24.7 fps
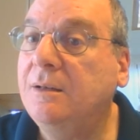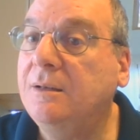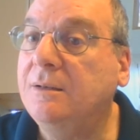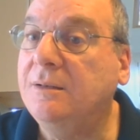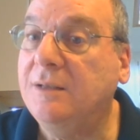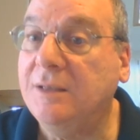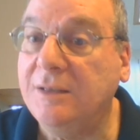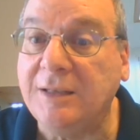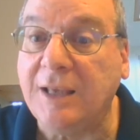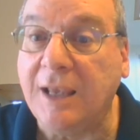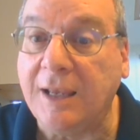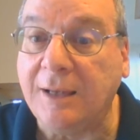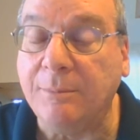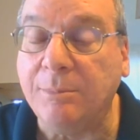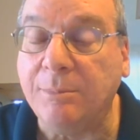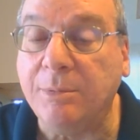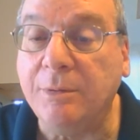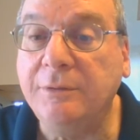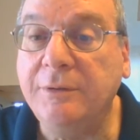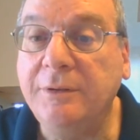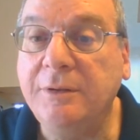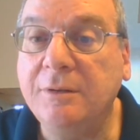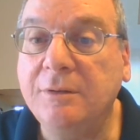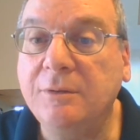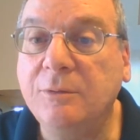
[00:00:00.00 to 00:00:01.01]

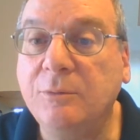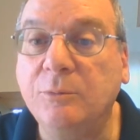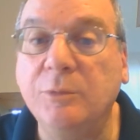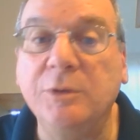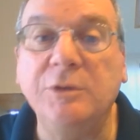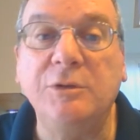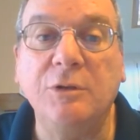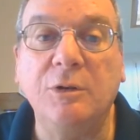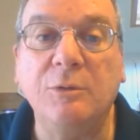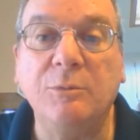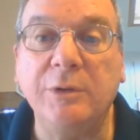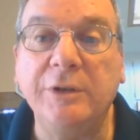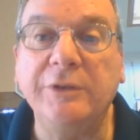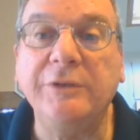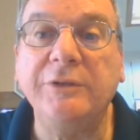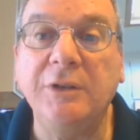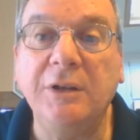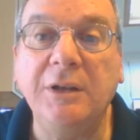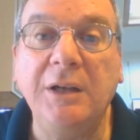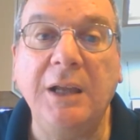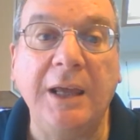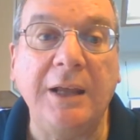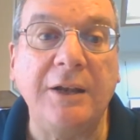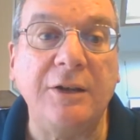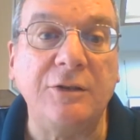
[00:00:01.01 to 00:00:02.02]
disabled. Woodrow Wilson
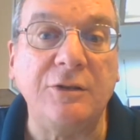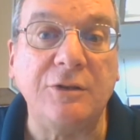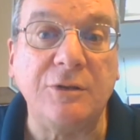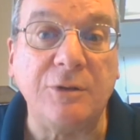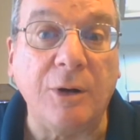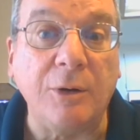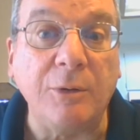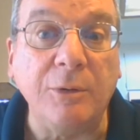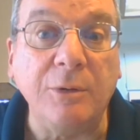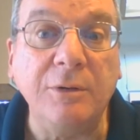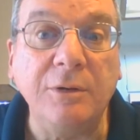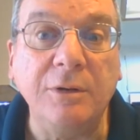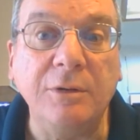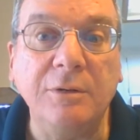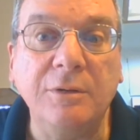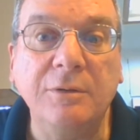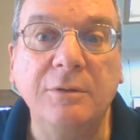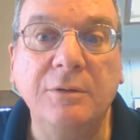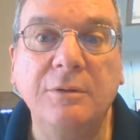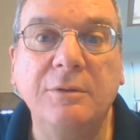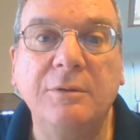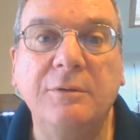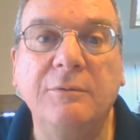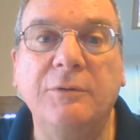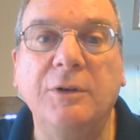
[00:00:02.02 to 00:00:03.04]
had a stroke,
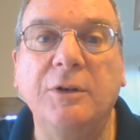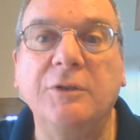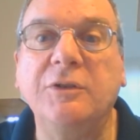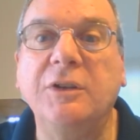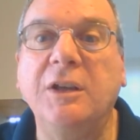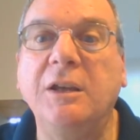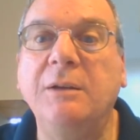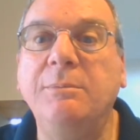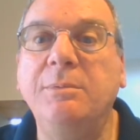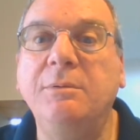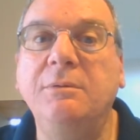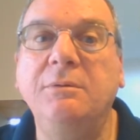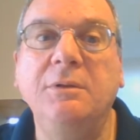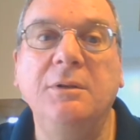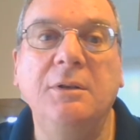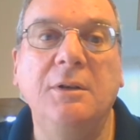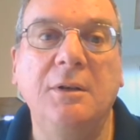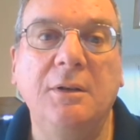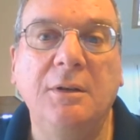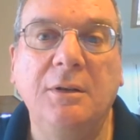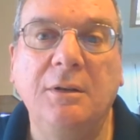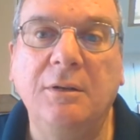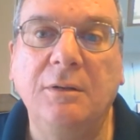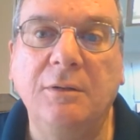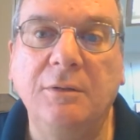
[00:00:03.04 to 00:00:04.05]
for example.
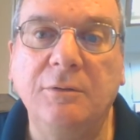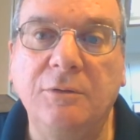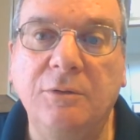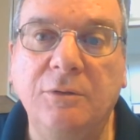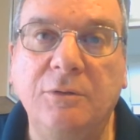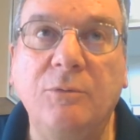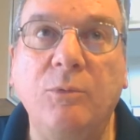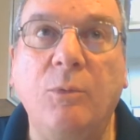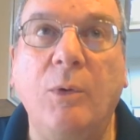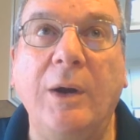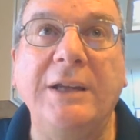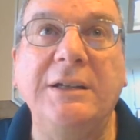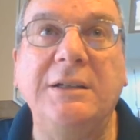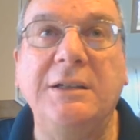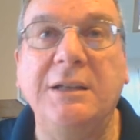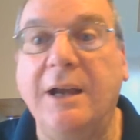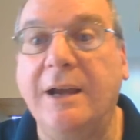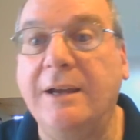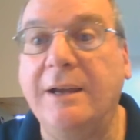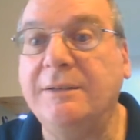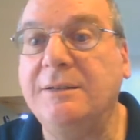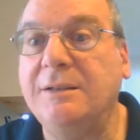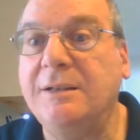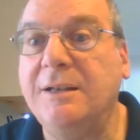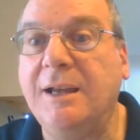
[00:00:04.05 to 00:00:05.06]
Dwight D.
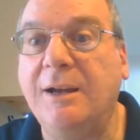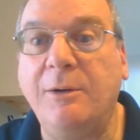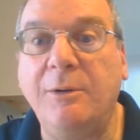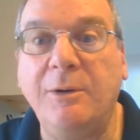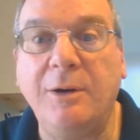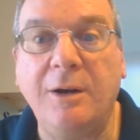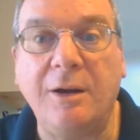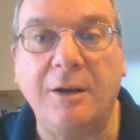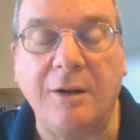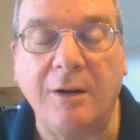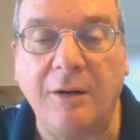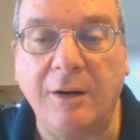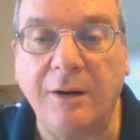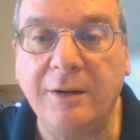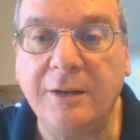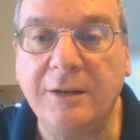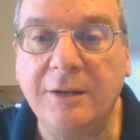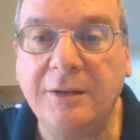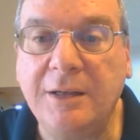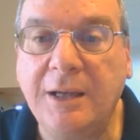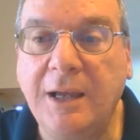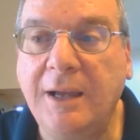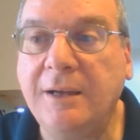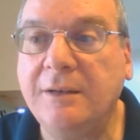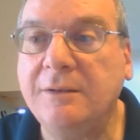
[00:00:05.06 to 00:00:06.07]
Eisenhower had heart
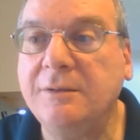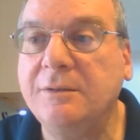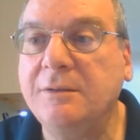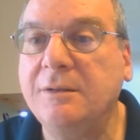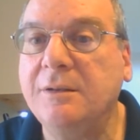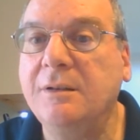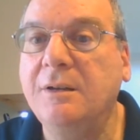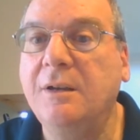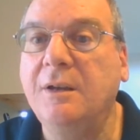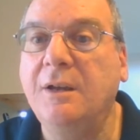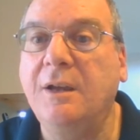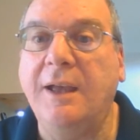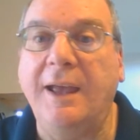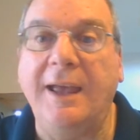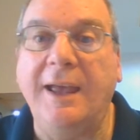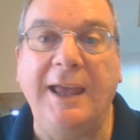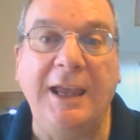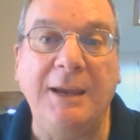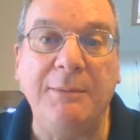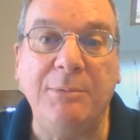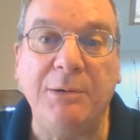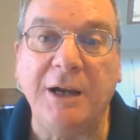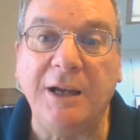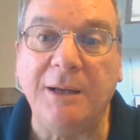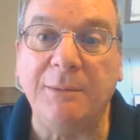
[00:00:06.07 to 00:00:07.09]
attacks.
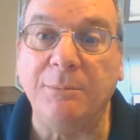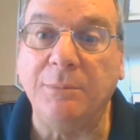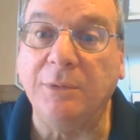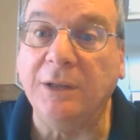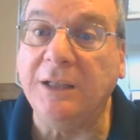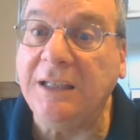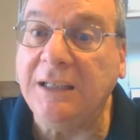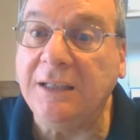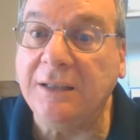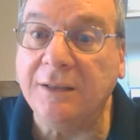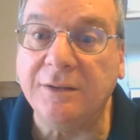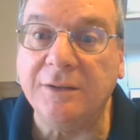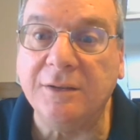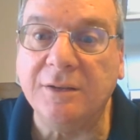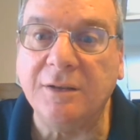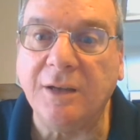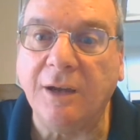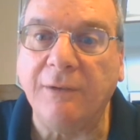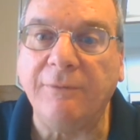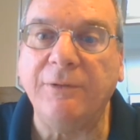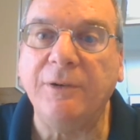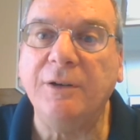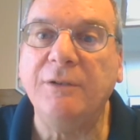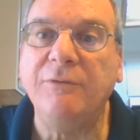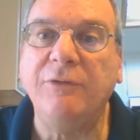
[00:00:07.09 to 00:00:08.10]
Abraham Lincoln
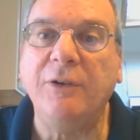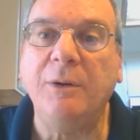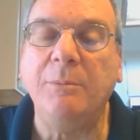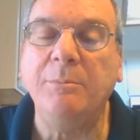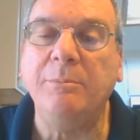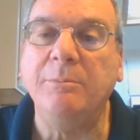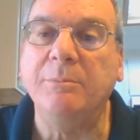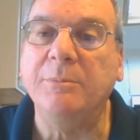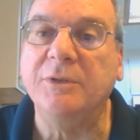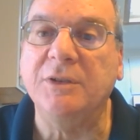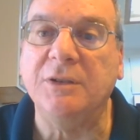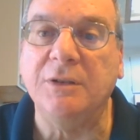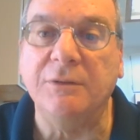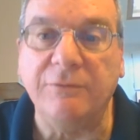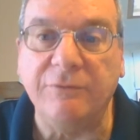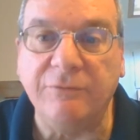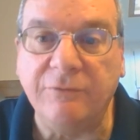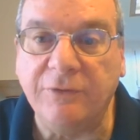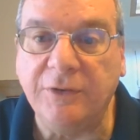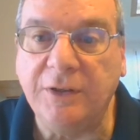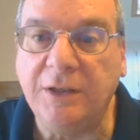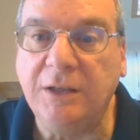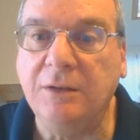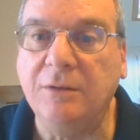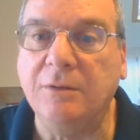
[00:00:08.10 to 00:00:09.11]
suffered from
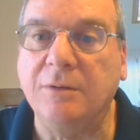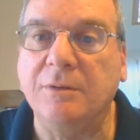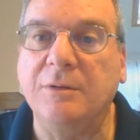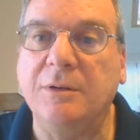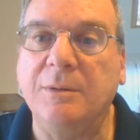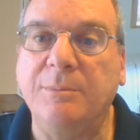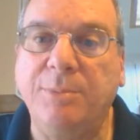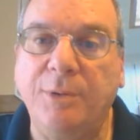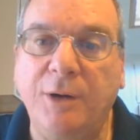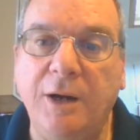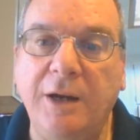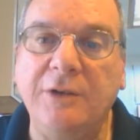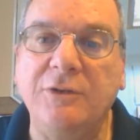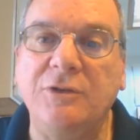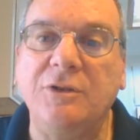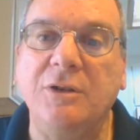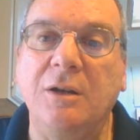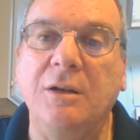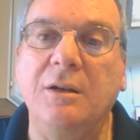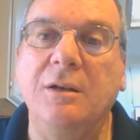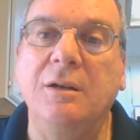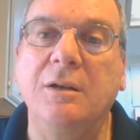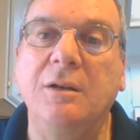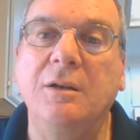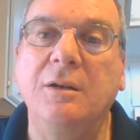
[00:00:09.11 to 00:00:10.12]
severe depression
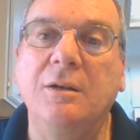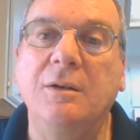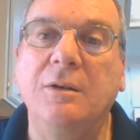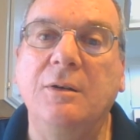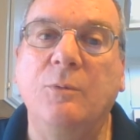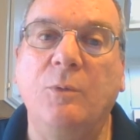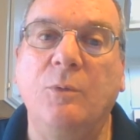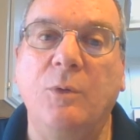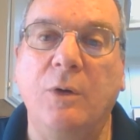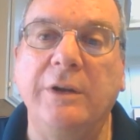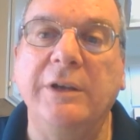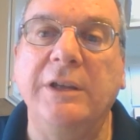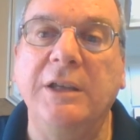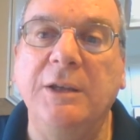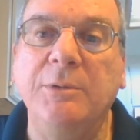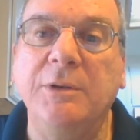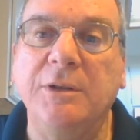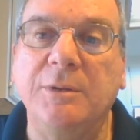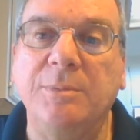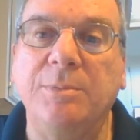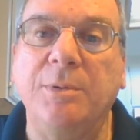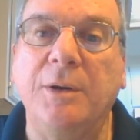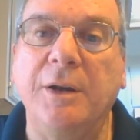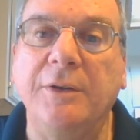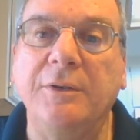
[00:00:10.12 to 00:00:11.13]
while he
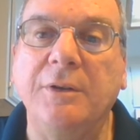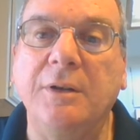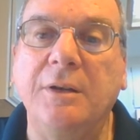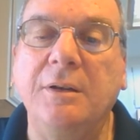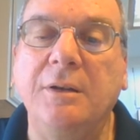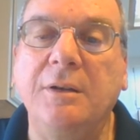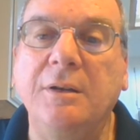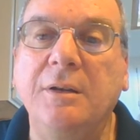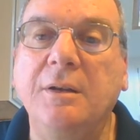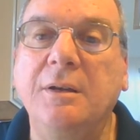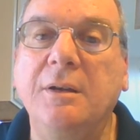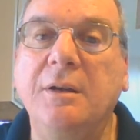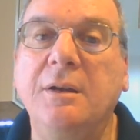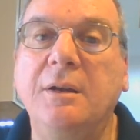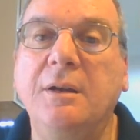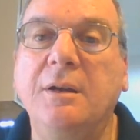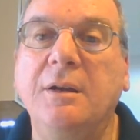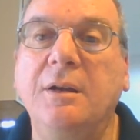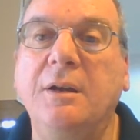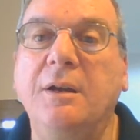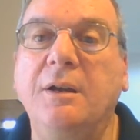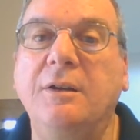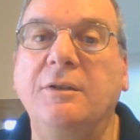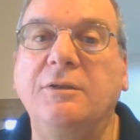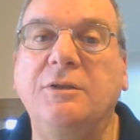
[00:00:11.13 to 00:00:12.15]
was president.
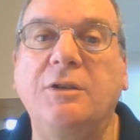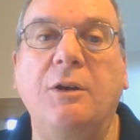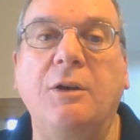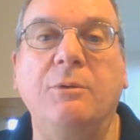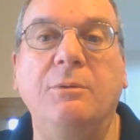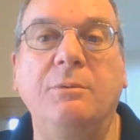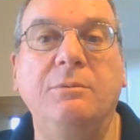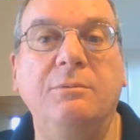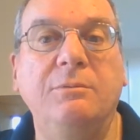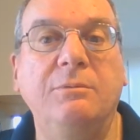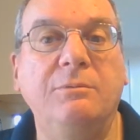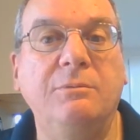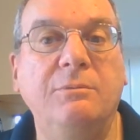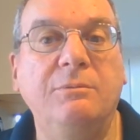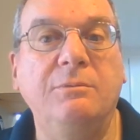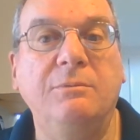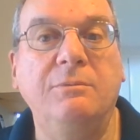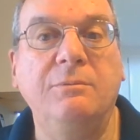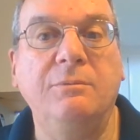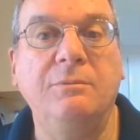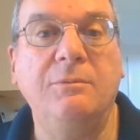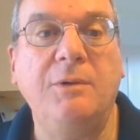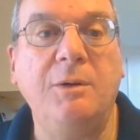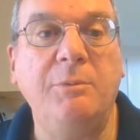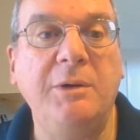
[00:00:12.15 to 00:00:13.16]
So
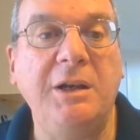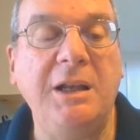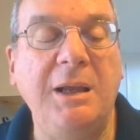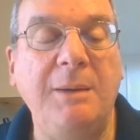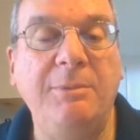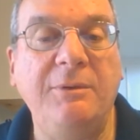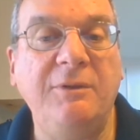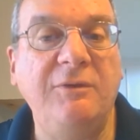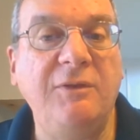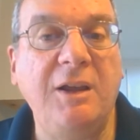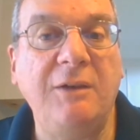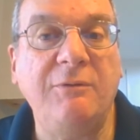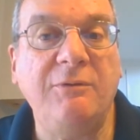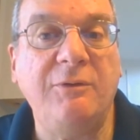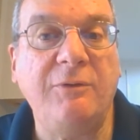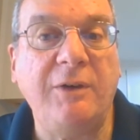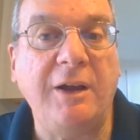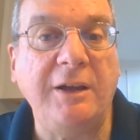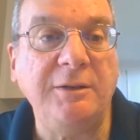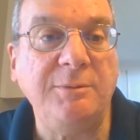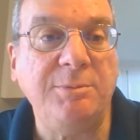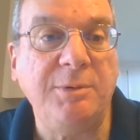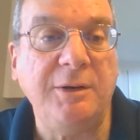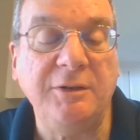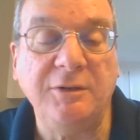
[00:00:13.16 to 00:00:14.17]
what would happen if you have a
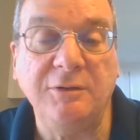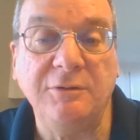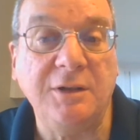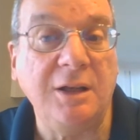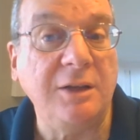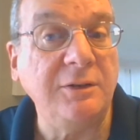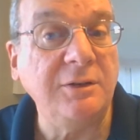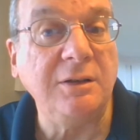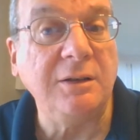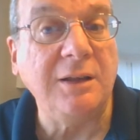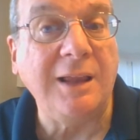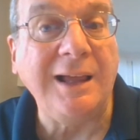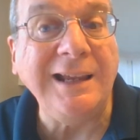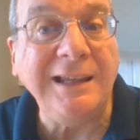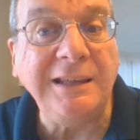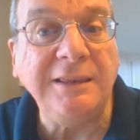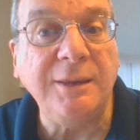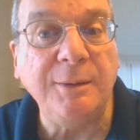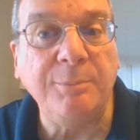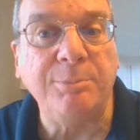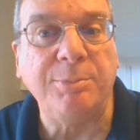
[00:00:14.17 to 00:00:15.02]
vice president who doesn't like the